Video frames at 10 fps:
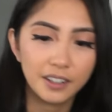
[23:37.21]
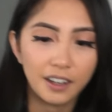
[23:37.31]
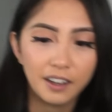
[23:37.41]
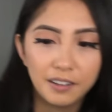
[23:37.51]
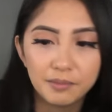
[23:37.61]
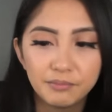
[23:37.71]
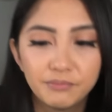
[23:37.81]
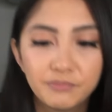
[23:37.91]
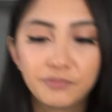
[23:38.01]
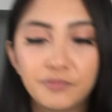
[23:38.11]

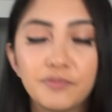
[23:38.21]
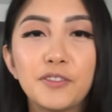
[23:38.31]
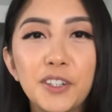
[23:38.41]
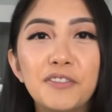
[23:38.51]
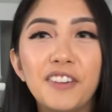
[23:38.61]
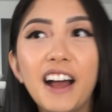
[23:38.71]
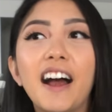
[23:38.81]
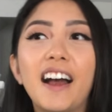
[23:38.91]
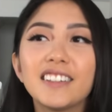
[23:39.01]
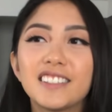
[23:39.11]
Fun
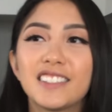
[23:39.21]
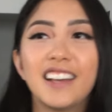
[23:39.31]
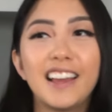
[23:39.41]
fact,